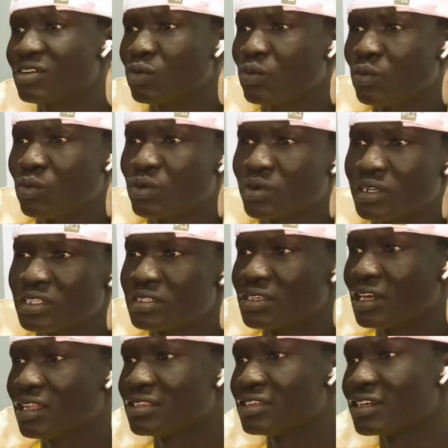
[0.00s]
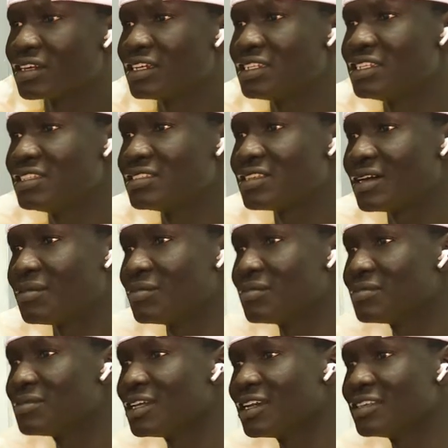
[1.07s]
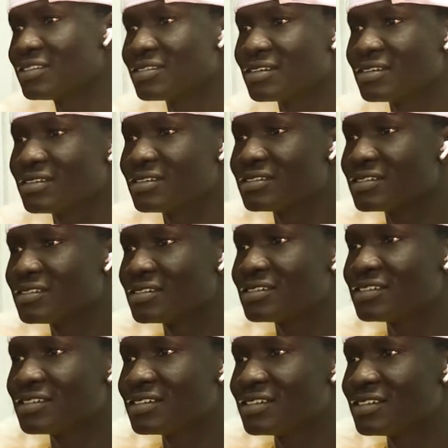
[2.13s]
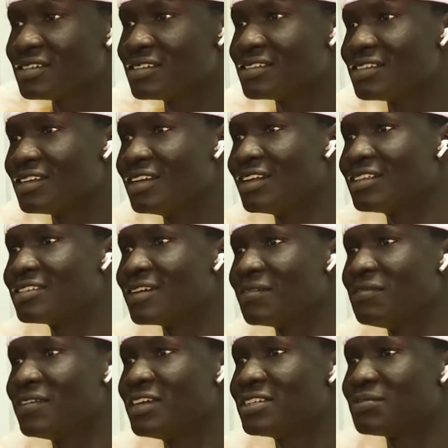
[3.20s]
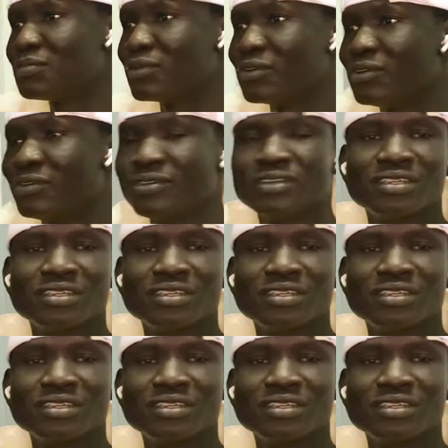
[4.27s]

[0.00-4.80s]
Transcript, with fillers: Oh, these girls are getting some nice. Uh, uh, uh, uh, the girls are fresh, bro.